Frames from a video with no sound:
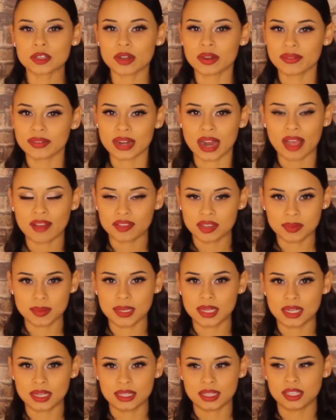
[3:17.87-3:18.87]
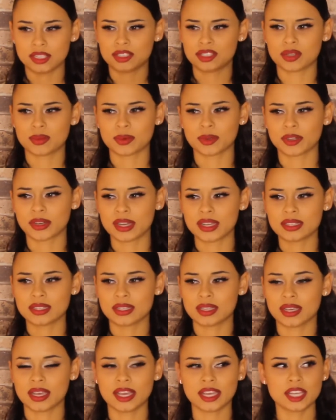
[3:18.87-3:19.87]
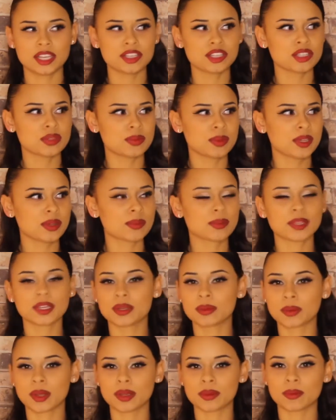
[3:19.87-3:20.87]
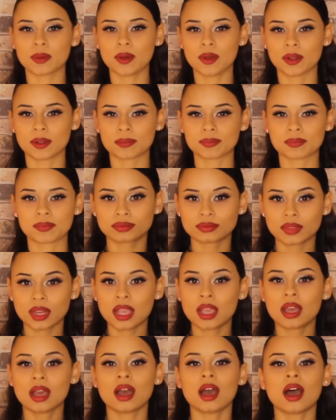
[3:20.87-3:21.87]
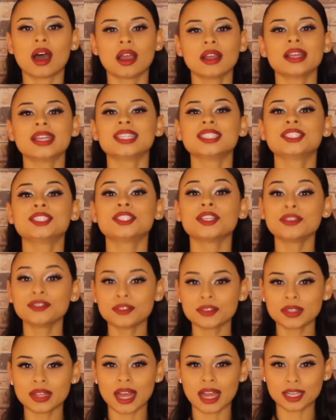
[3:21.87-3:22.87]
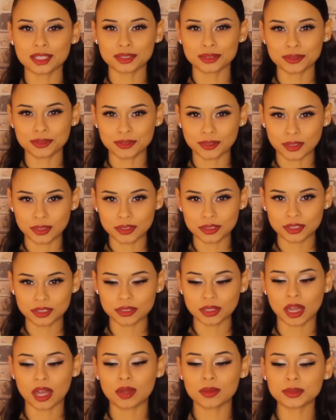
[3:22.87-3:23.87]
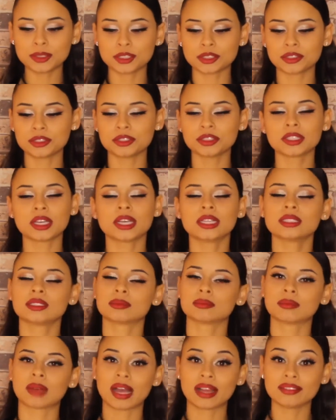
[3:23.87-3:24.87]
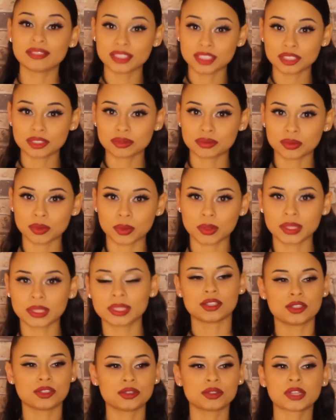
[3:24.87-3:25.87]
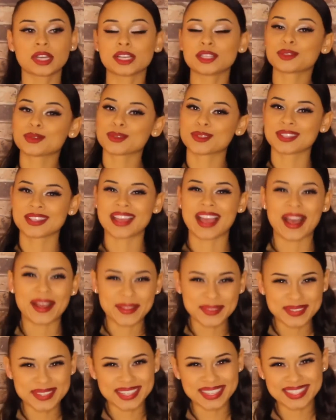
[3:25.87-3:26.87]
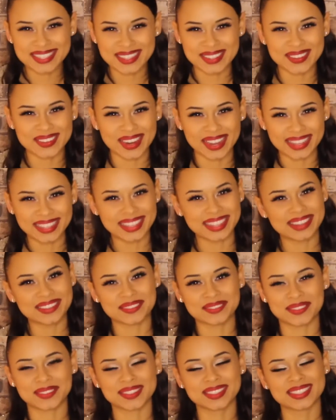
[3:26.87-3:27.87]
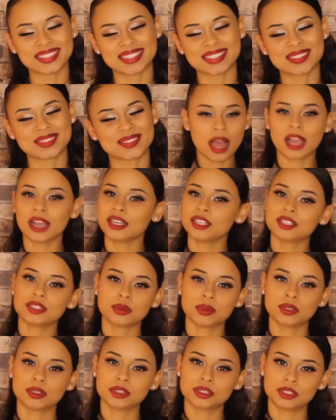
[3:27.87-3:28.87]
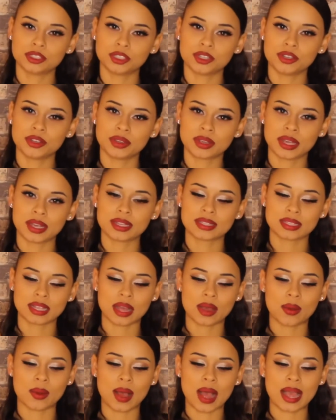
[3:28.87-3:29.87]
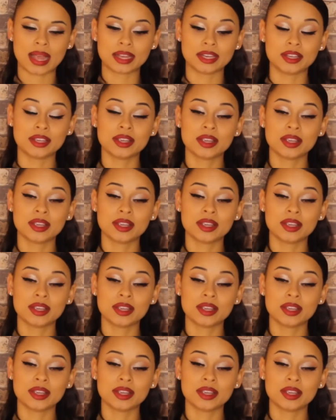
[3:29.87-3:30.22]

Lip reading: even have to be anything super crazy. It can just be a plain white wall. Alright, so for the actual photo shoot, I'll be showing you guys my vision board. You guys will see how detailed I get for this. I just wanted to show you guys how I